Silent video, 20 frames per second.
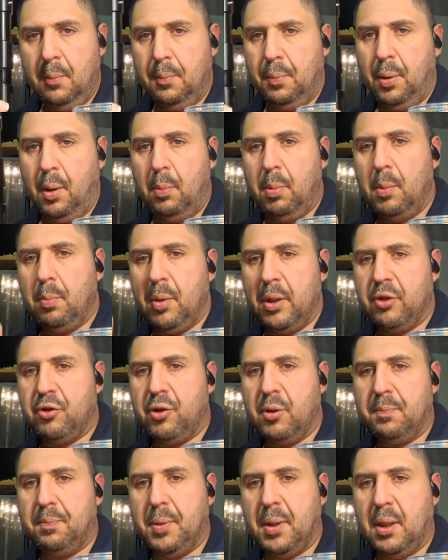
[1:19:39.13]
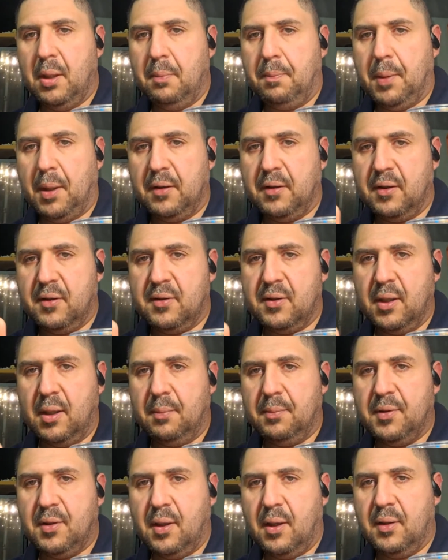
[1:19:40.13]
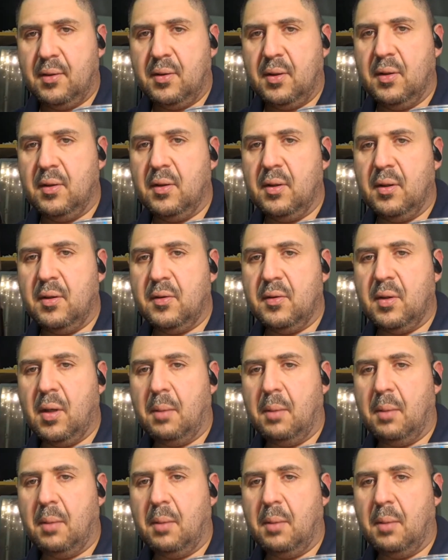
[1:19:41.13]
probably should be about the same size as this.